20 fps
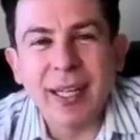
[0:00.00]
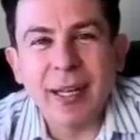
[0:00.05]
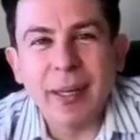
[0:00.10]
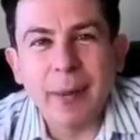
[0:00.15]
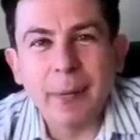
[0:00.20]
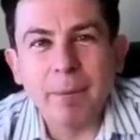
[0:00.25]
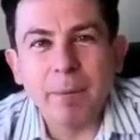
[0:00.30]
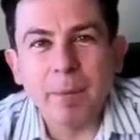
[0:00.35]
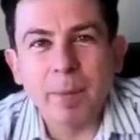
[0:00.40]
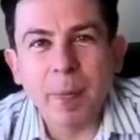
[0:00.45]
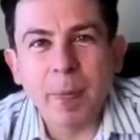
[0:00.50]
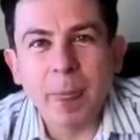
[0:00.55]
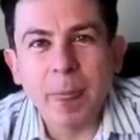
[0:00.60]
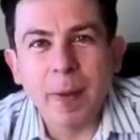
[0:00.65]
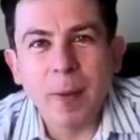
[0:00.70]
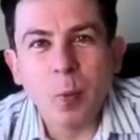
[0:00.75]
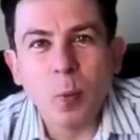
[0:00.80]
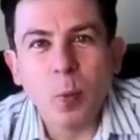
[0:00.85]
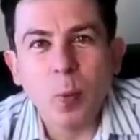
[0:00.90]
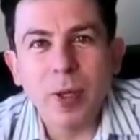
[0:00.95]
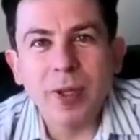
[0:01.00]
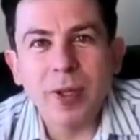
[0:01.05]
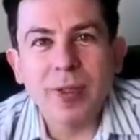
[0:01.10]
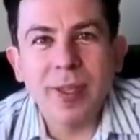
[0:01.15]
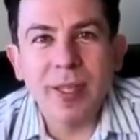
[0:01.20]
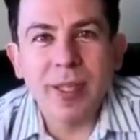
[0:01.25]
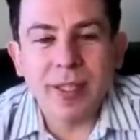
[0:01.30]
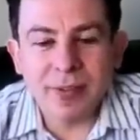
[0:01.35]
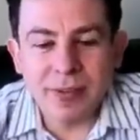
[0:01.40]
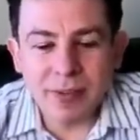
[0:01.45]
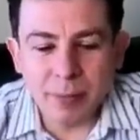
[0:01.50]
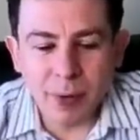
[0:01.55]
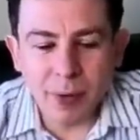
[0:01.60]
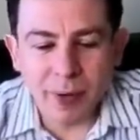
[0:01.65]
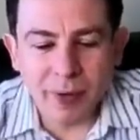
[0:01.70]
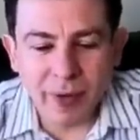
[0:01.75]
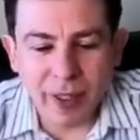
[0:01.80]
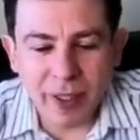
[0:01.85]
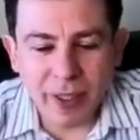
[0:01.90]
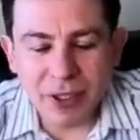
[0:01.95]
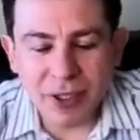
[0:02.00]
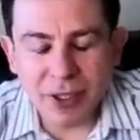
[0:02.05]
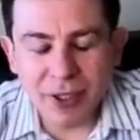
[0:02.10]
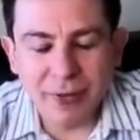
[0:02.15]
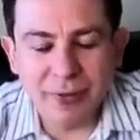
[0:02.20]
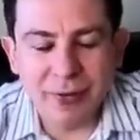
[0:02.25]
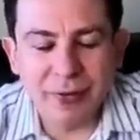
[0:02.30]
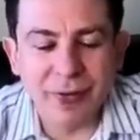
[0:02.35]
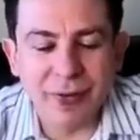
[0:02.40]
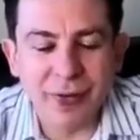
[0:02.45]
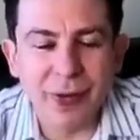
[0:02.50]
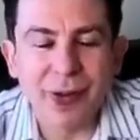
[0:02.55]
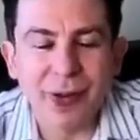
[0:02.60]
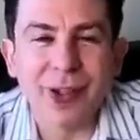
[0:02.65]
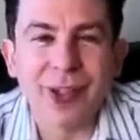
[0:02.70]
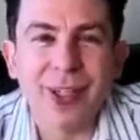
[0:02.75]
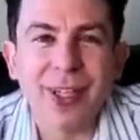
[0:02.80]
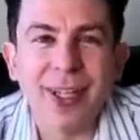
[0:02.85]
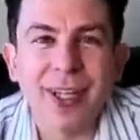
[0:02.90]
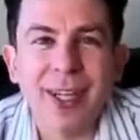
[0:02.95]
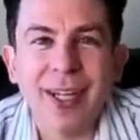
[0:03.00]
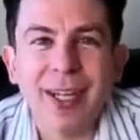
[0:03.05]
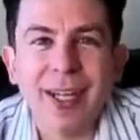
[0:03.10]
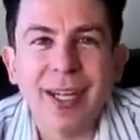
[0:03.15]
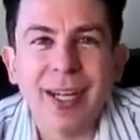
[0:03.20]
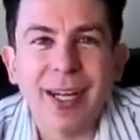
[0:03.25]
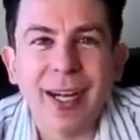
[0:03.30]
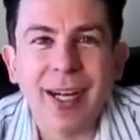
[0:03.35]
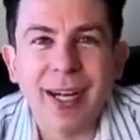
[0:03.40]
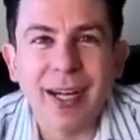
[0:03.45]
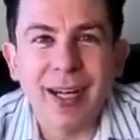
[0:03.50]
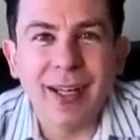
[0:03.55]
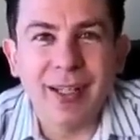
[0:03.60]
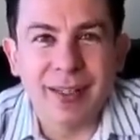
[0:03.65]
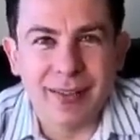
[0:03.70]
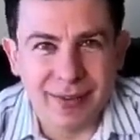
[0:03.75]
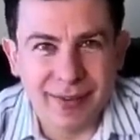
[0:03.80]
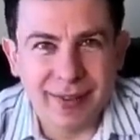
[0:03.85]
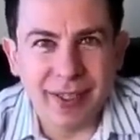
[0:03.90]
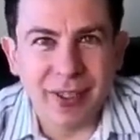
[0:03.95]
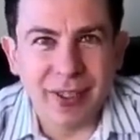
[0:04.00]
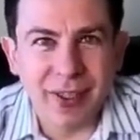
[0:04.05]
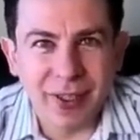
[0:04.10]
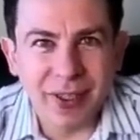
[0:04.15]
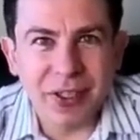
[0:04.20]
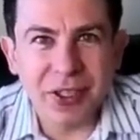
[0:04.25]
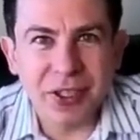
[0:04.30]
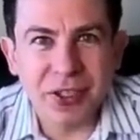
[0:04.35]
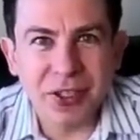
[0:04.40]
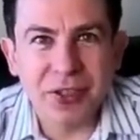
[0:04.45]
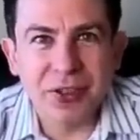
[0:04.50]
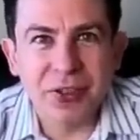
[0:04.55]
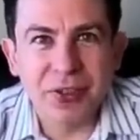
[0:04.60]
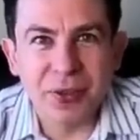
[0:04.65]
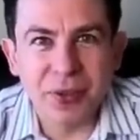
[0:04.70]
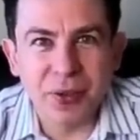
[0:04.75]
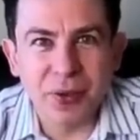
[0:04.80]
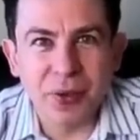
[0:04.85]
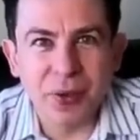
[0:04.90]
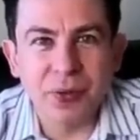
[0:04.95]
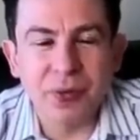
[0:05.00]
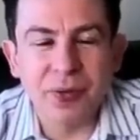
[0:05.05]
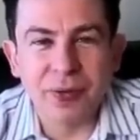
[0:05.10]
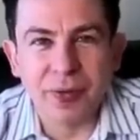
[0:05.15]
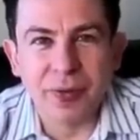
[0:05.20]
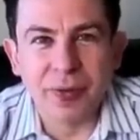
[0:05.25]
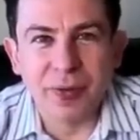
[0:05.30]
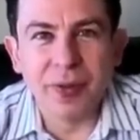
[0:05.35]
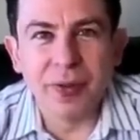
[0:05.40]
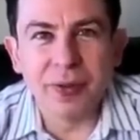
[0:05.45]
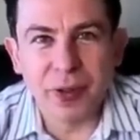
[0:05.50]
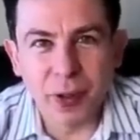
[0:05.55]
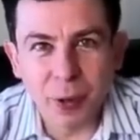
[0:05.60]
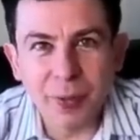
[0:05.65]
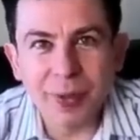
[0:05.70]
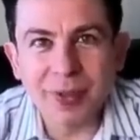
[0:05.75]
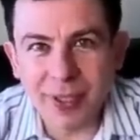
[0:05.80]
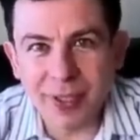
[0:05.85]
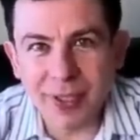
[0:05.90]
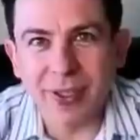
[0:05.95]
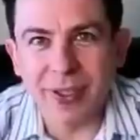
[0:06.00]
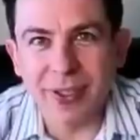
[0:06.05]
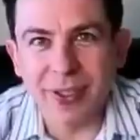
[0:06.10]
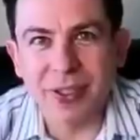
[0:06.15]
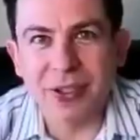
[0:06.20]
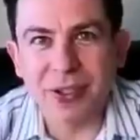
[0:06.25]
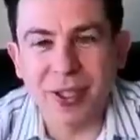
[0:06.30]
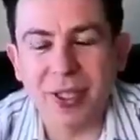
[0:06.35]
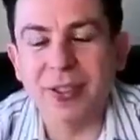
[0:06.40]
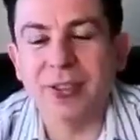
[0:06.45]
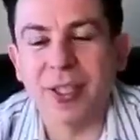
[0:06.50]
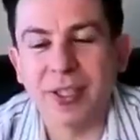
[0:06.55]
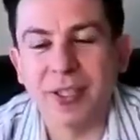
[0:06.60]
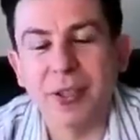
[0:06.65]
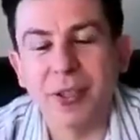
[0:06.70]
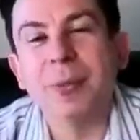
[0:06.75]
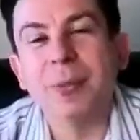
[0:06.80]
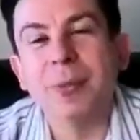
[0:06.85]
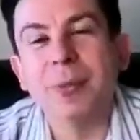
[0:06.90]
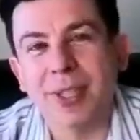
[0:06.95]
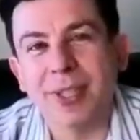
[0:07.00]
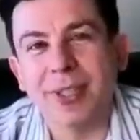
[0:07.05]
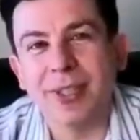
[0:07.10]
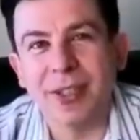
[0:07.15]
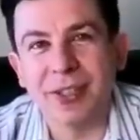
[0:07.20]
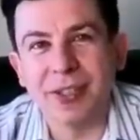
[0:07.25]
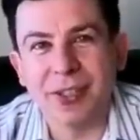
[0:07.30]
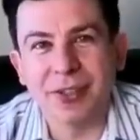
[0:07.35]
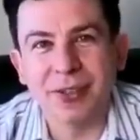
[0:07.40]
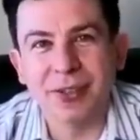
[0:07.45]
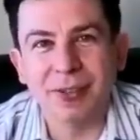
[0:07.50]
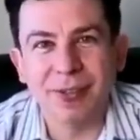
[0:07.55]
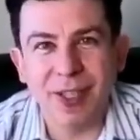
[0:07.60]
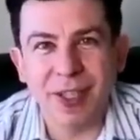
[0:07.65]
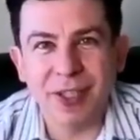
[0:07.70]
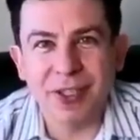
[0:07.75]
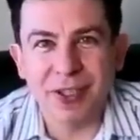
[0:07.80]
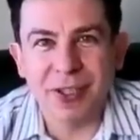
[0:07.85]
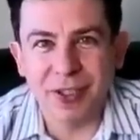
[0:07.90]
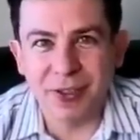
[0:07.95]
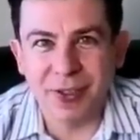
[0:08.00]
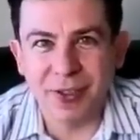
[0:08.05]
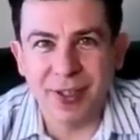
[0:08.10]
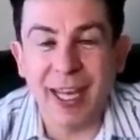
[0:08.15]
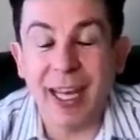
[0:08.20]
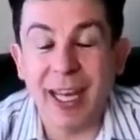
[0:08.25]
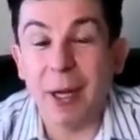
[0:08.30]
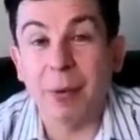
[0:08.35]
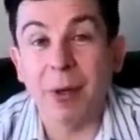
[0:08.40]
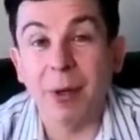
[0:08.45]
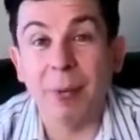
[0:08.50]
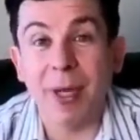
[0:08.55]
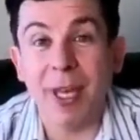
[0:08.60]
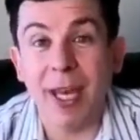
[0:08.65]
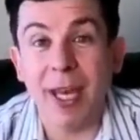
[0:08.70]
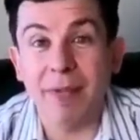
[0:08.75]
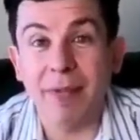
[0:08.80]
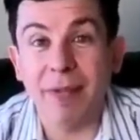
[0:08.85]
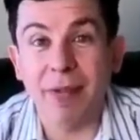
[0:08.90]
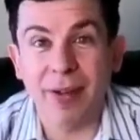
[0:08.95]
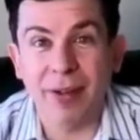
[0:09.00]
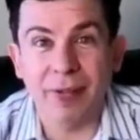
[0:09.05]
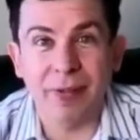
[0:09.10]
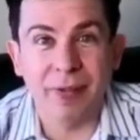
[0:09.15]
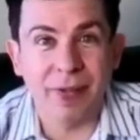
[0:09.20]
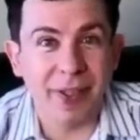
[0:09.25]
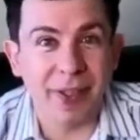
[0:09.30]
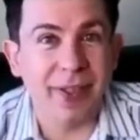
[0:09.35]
um, what do you think is the motivation for uh, psychologists to human psychologists trained like human psychologists to venture into the animal behavior field?